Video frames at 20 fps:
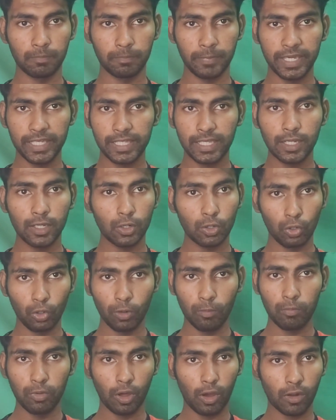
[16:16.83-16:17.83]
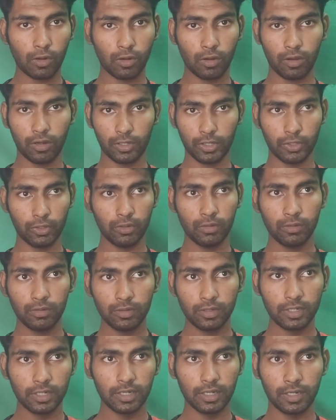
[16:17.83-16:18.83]
making a low block, or
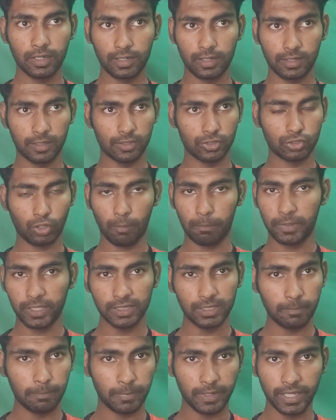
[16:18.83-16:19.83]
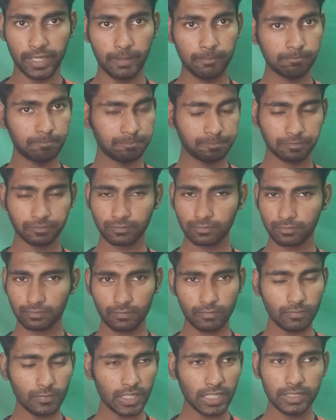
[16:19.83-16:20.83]
stopping the play.
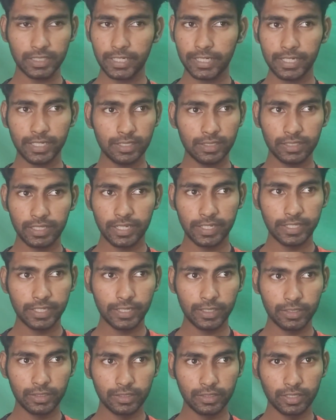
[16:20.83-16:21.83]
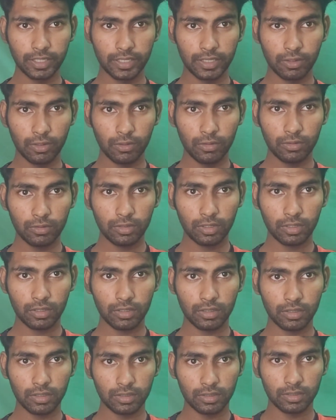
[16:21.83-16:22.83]
They don't
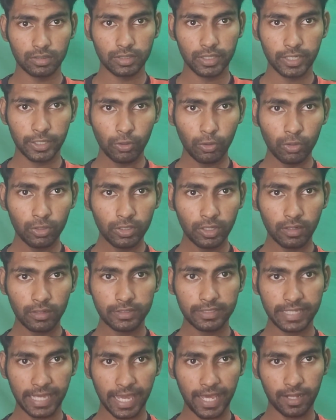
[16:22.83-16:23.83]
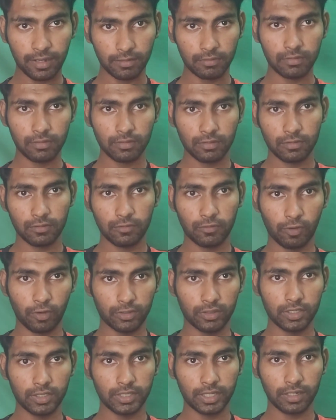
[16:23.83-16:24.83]
care
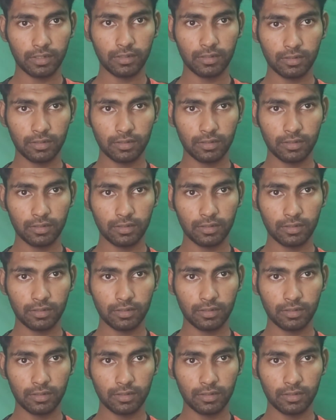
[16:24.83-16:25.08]
for that.